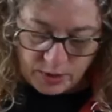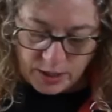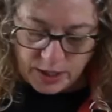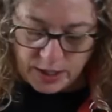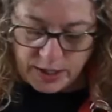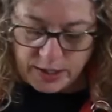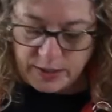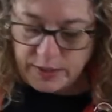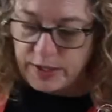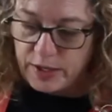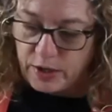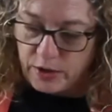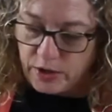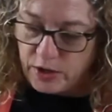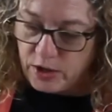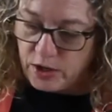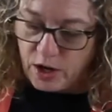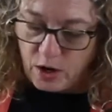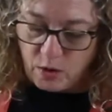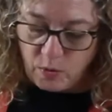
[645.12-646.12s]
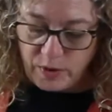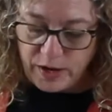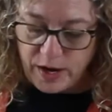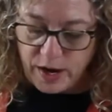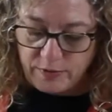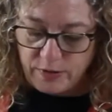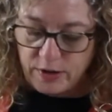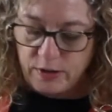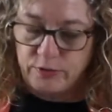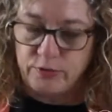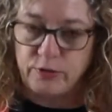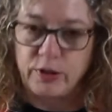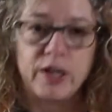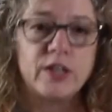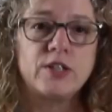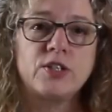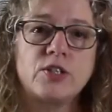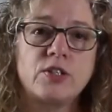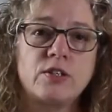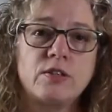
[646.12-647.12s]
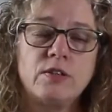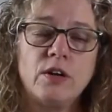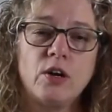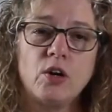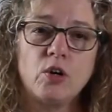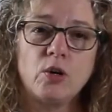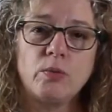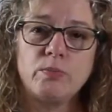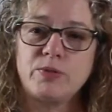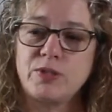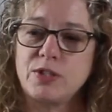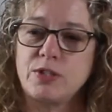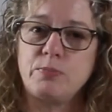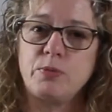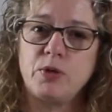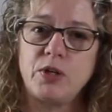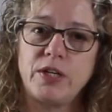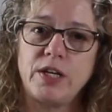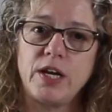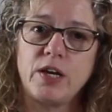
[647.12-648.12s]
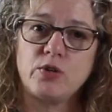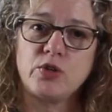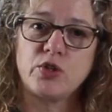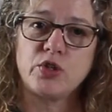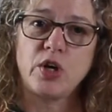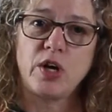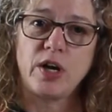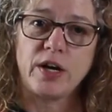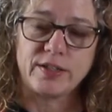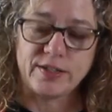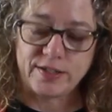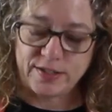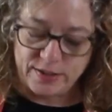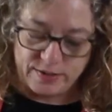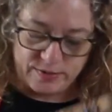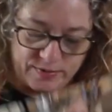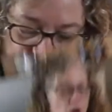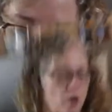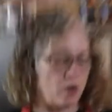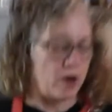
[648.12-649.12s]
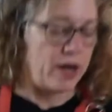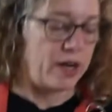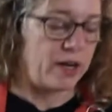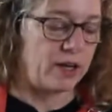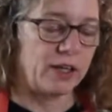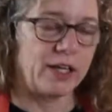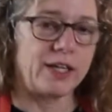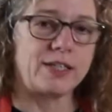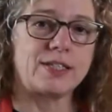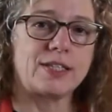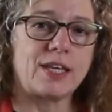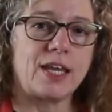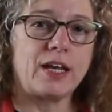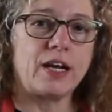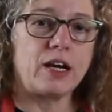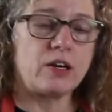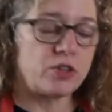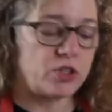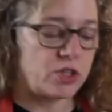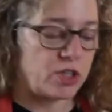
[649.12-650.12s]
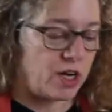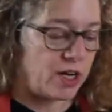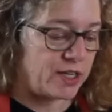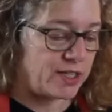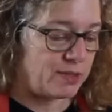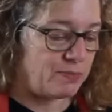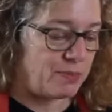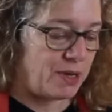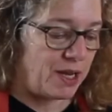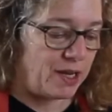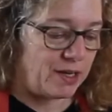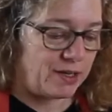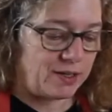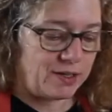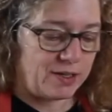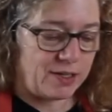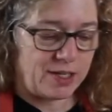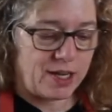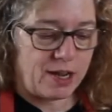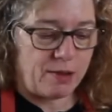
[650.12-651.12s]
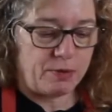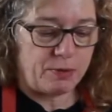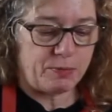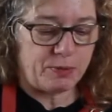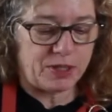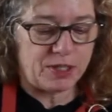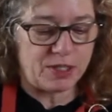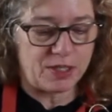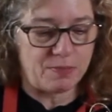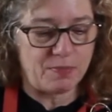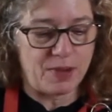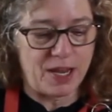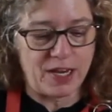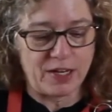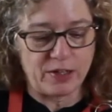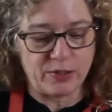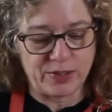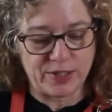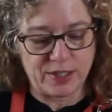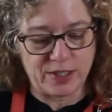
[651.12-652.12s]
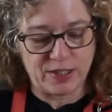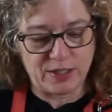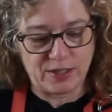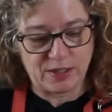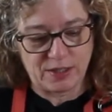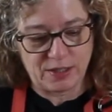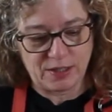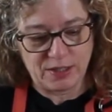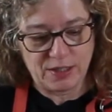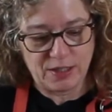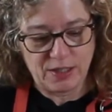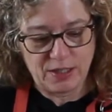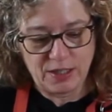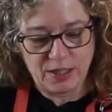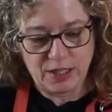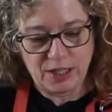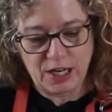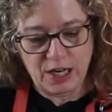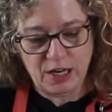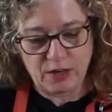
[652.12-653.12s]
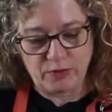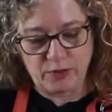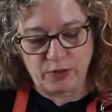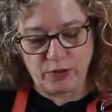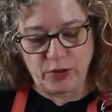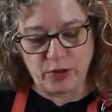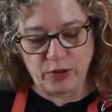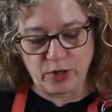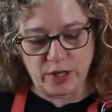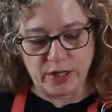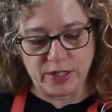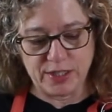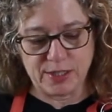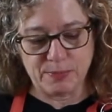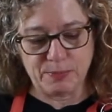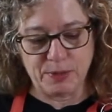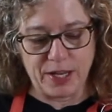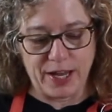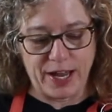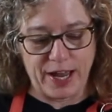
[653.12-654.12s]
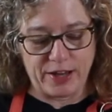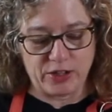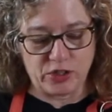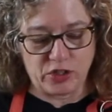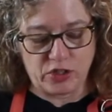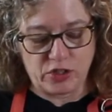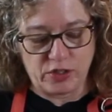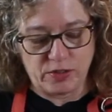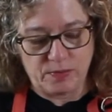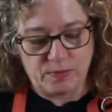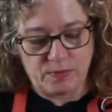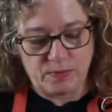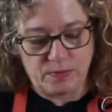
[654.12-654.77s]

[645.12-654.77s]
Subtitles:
And there you go. We have our fresh herbs to put in our sauce. All right, let's get our sauce made. Time to put the tomatoes in. Careful, they're going to splash.